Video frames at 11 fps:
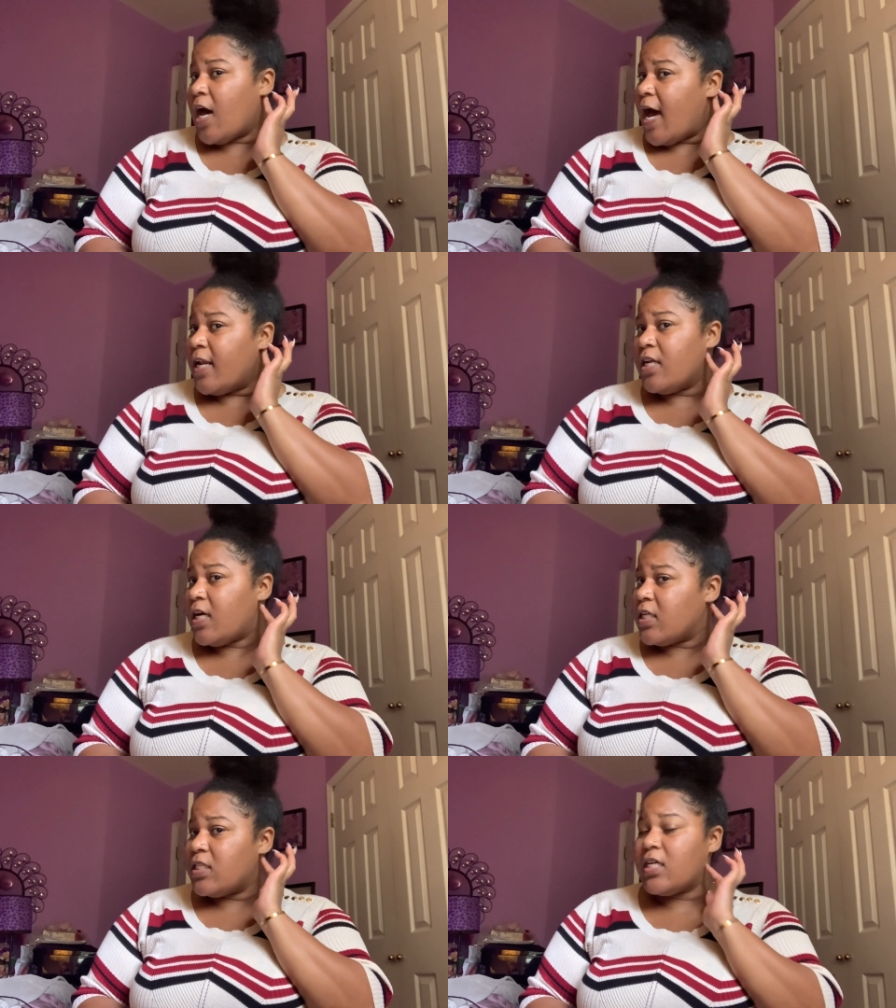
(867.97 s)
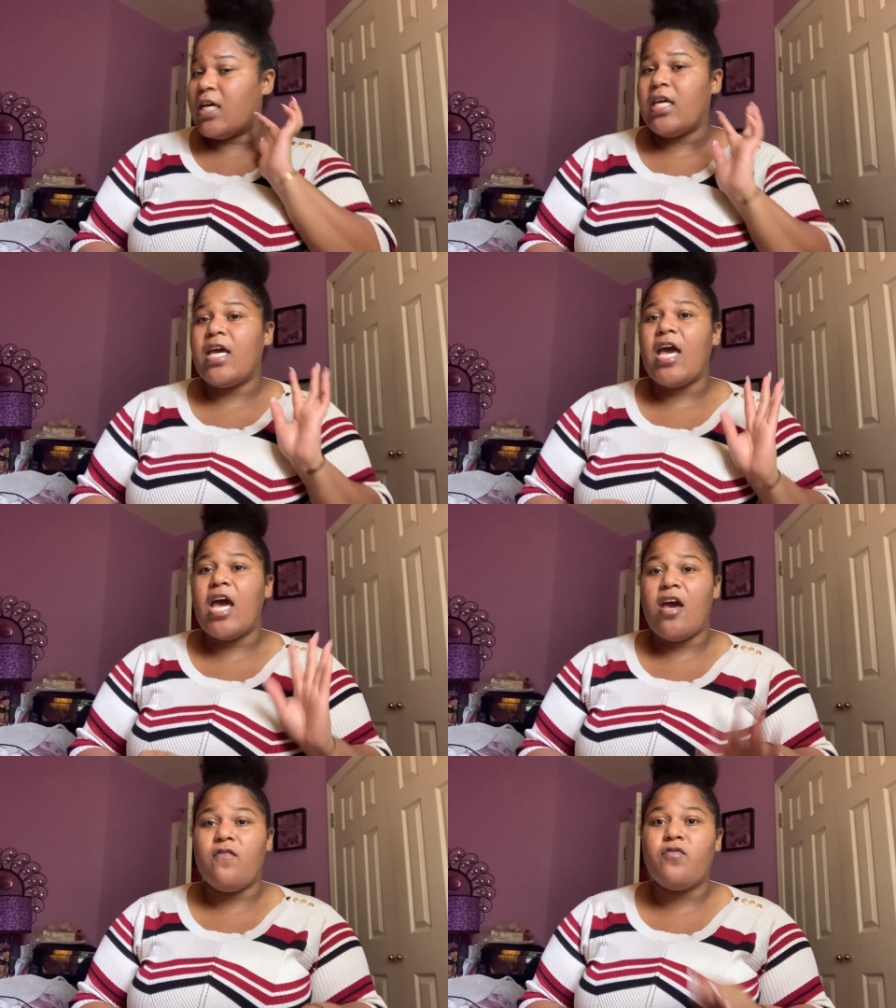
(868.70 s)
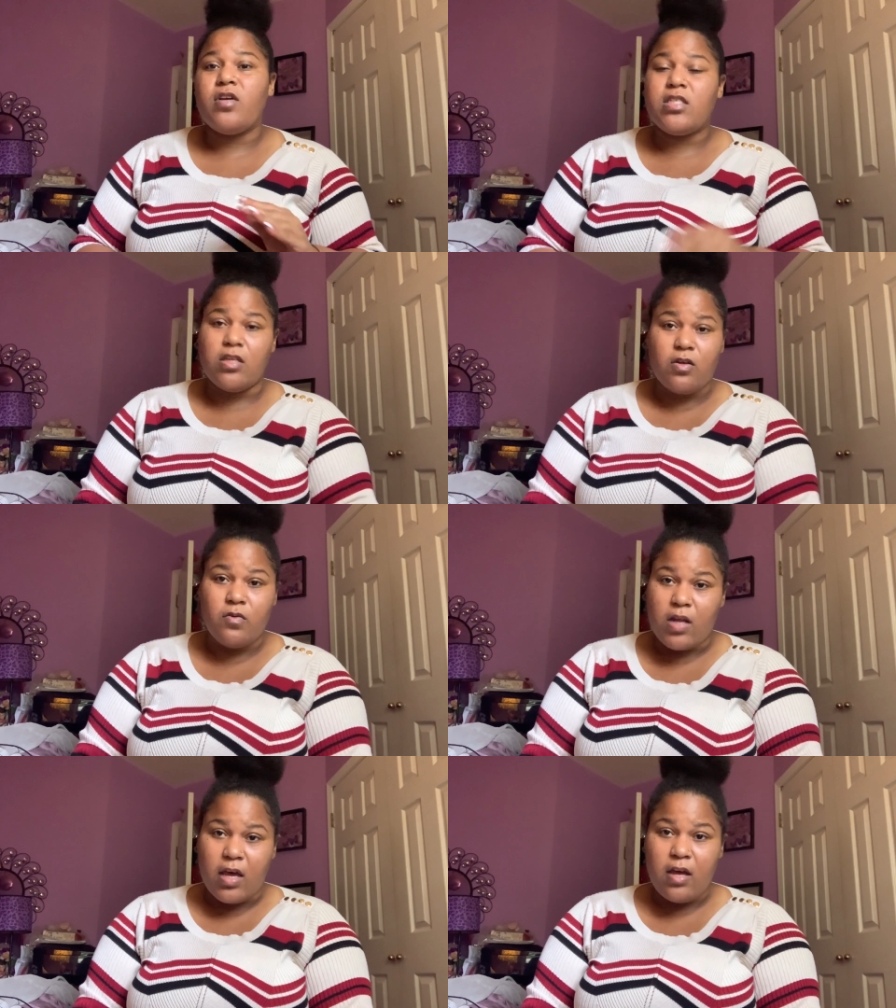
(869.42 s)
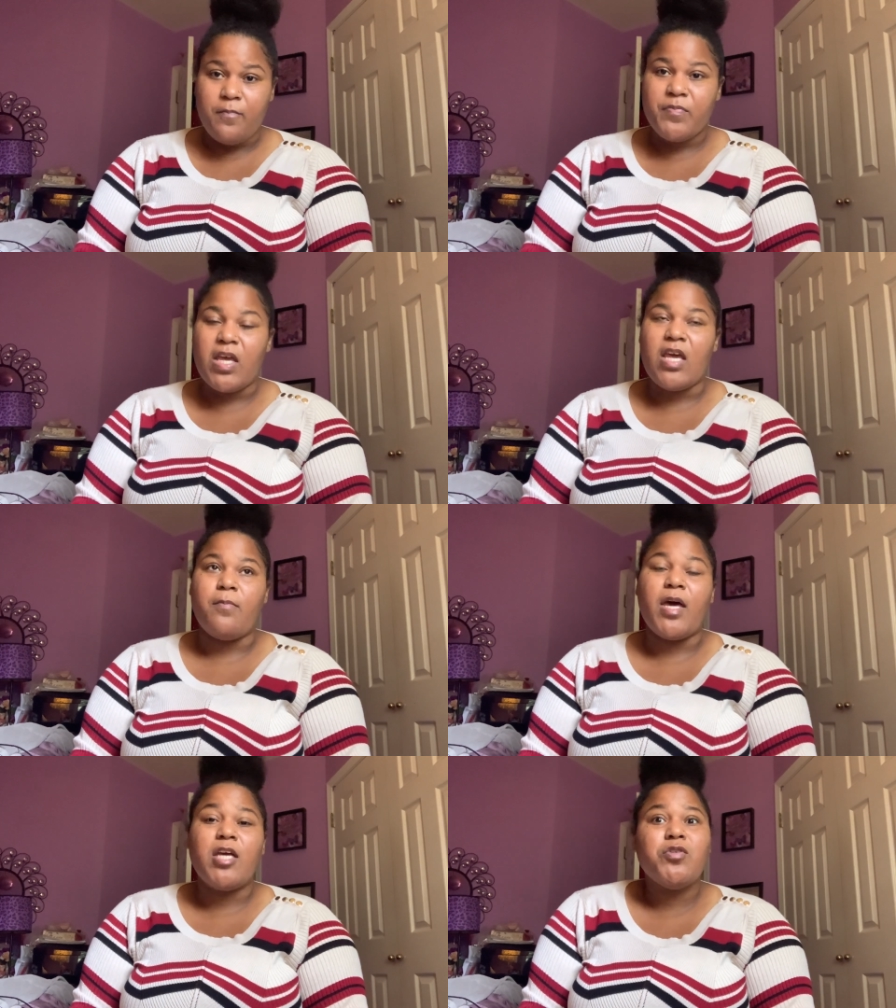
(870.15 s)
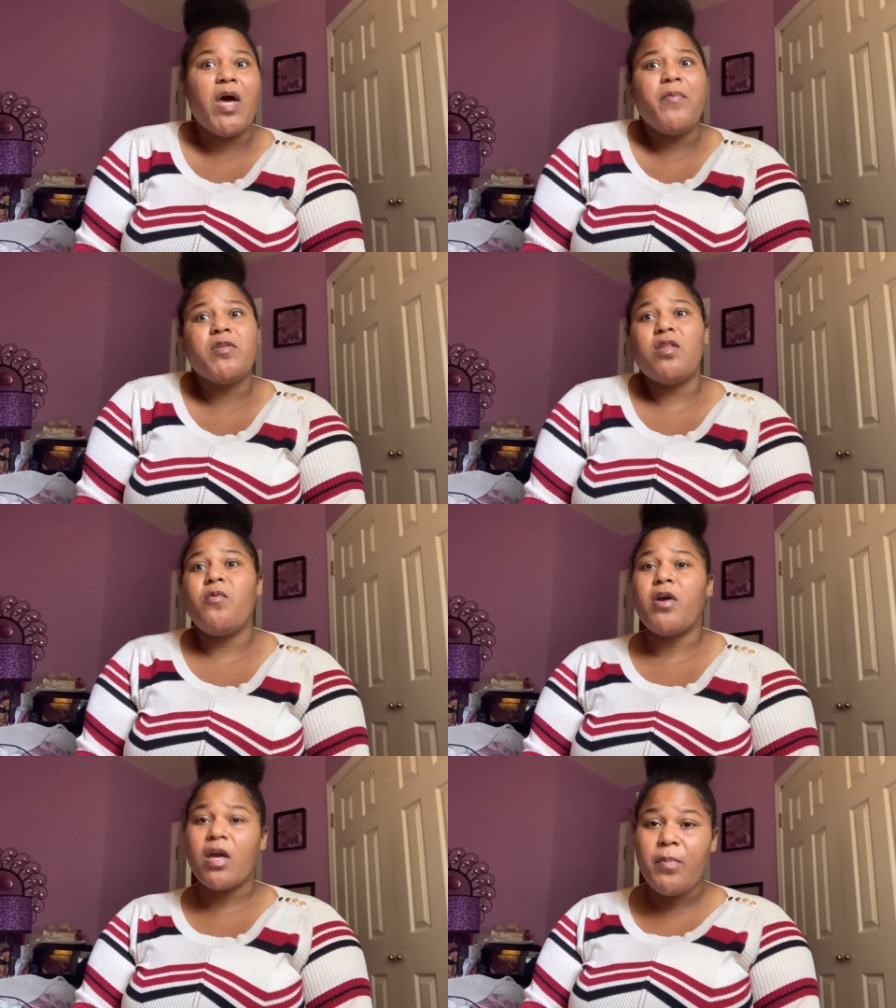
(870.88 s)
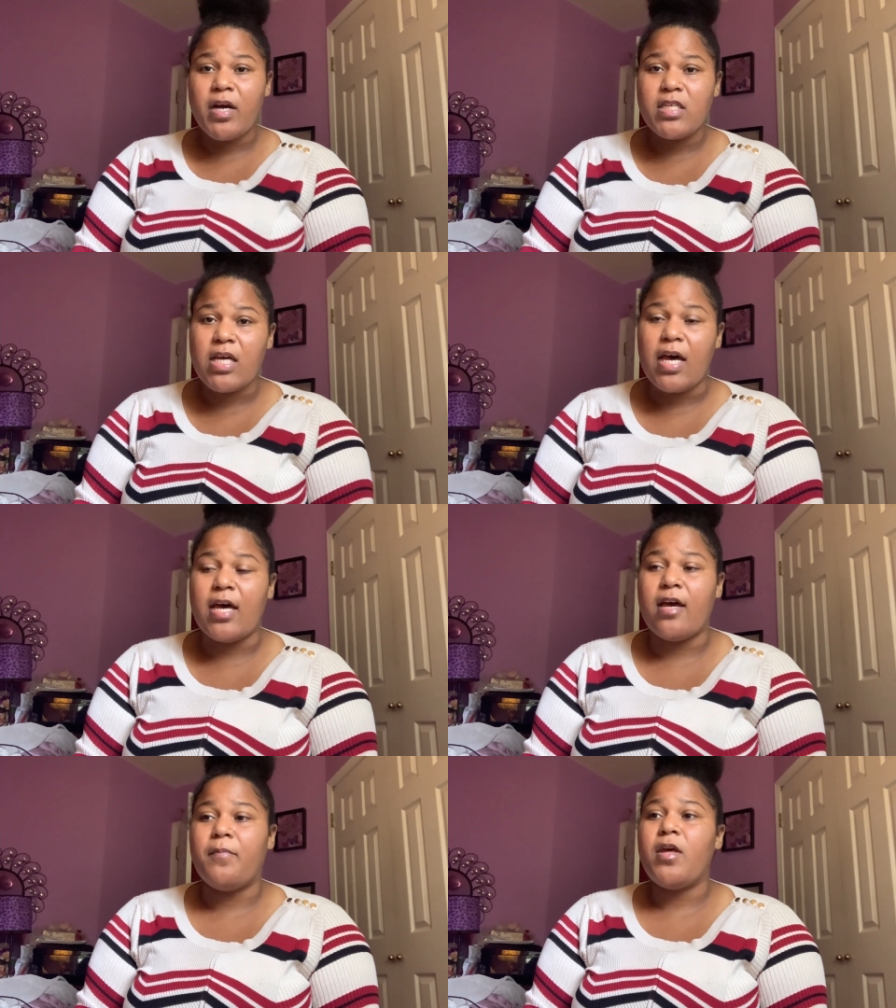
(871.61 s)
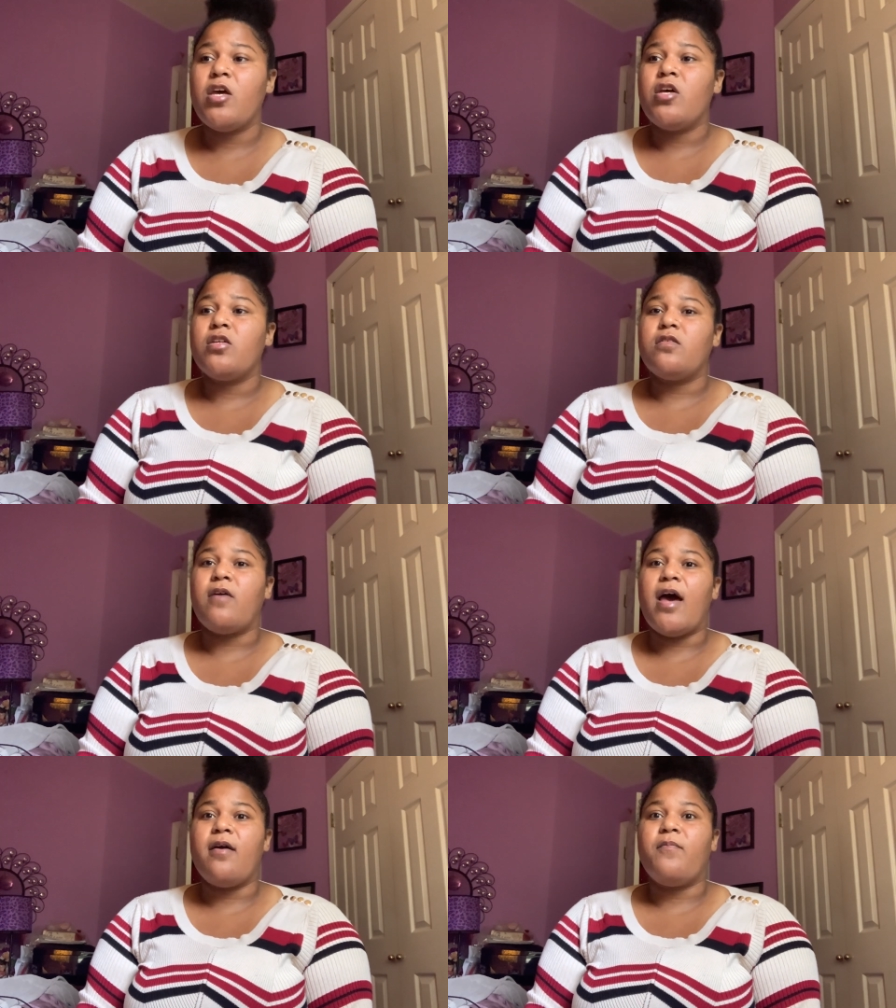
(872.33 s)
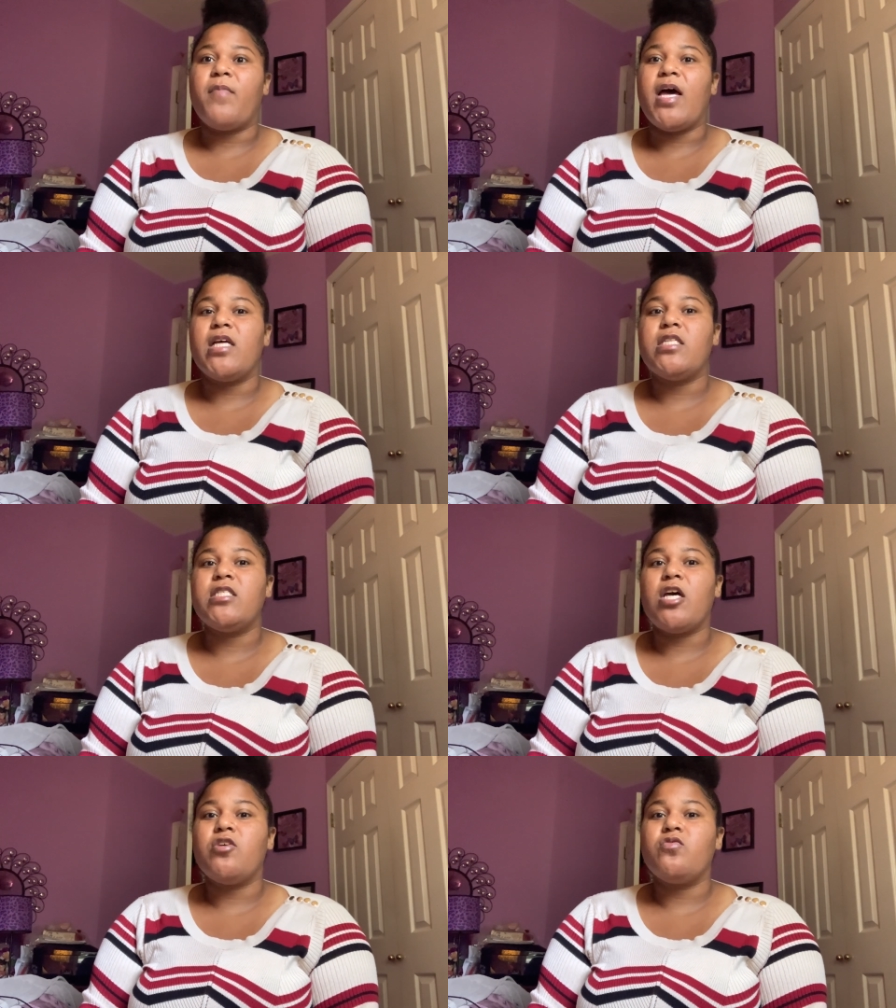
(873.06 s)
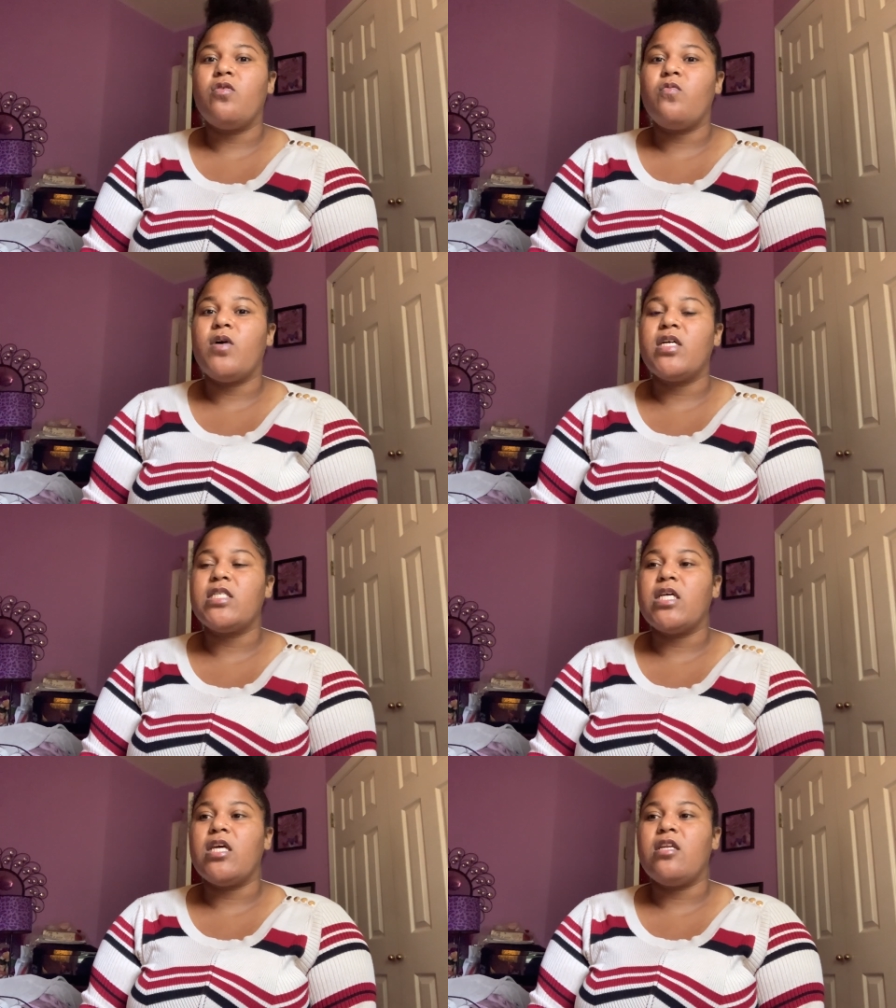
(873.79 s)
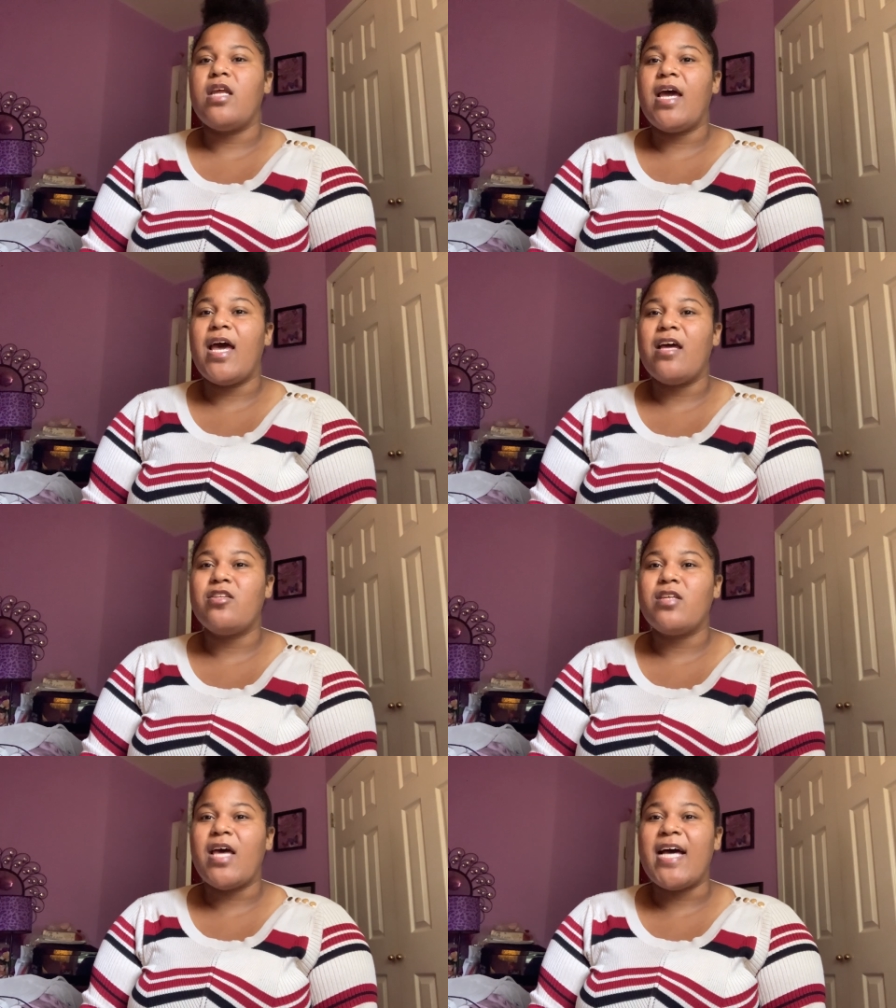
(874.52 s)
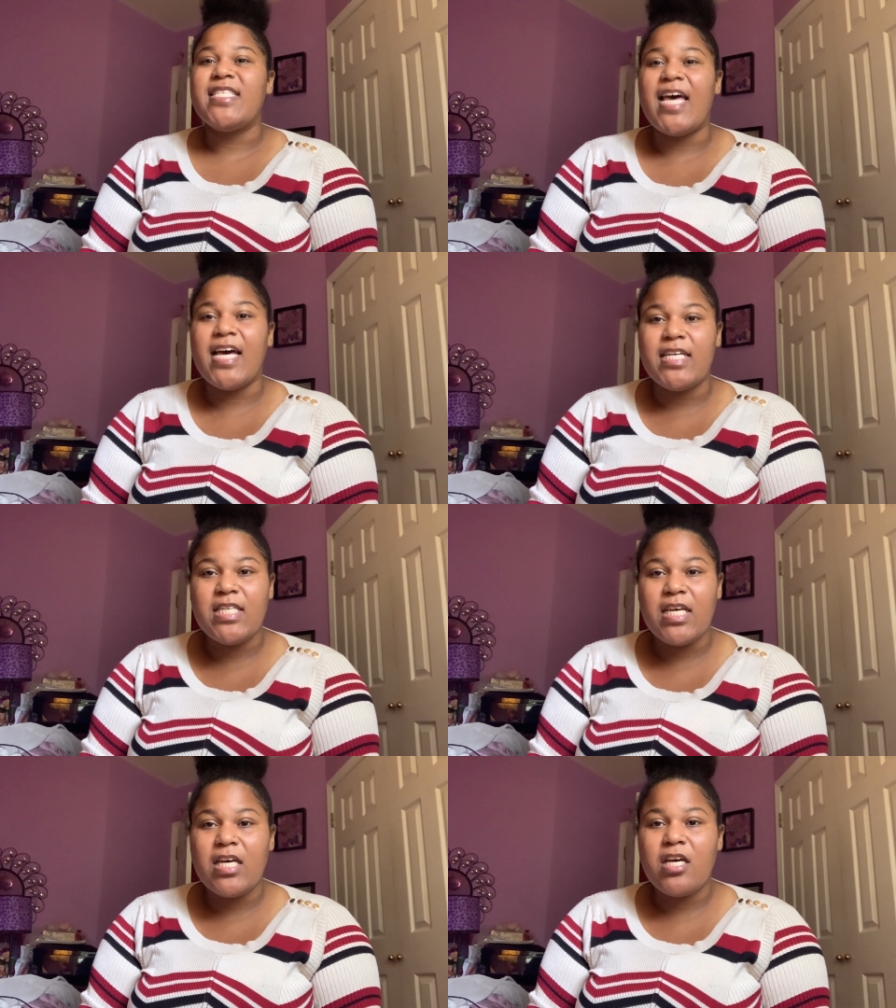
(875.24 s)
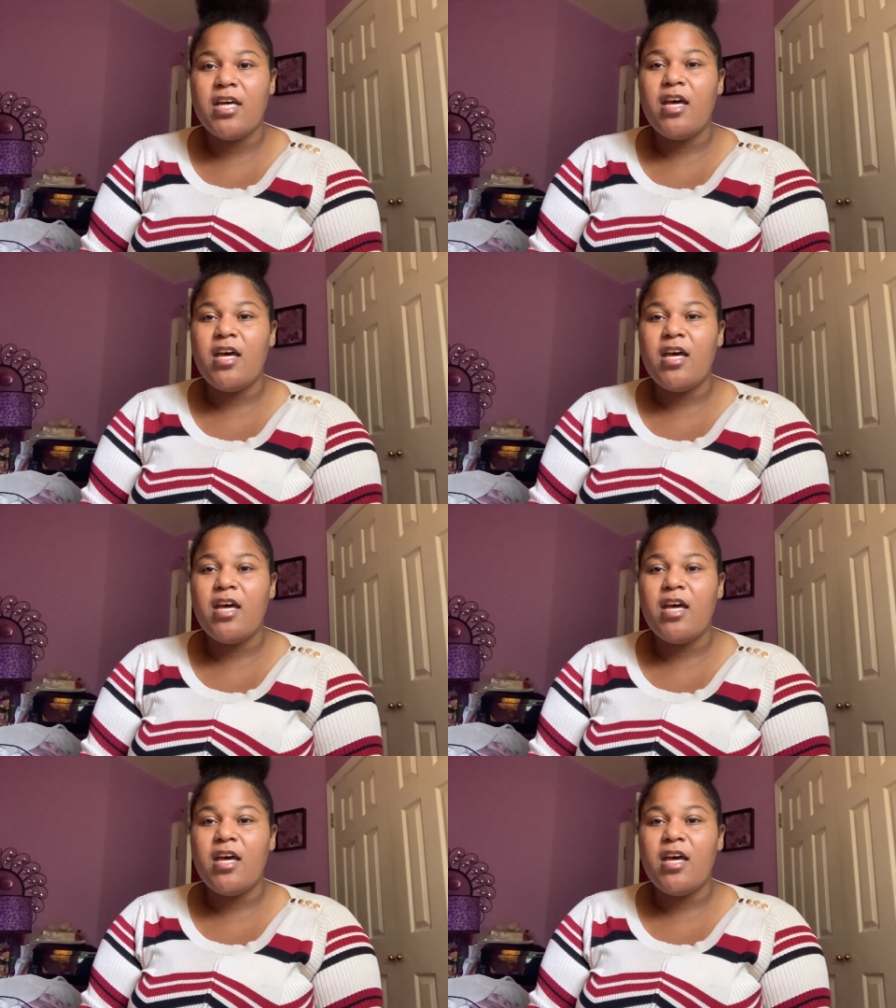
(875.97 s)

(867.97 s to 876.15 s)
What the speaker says: I did not study every single day, and mind you, I was only working part-time, so my schedule wasn't as hectic,